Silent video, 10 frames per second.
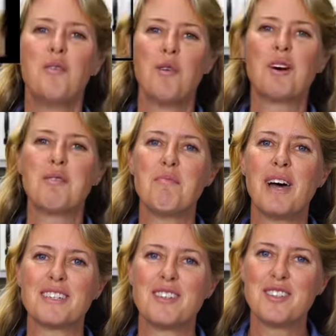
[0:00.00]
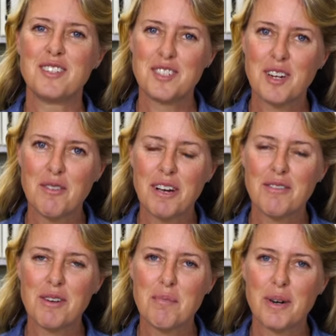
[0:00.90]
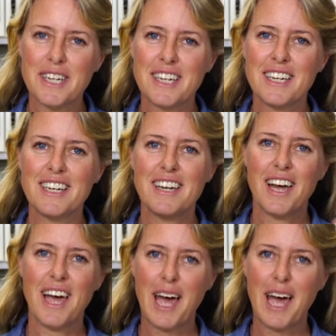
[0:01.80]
Welcome back to the show, everybody.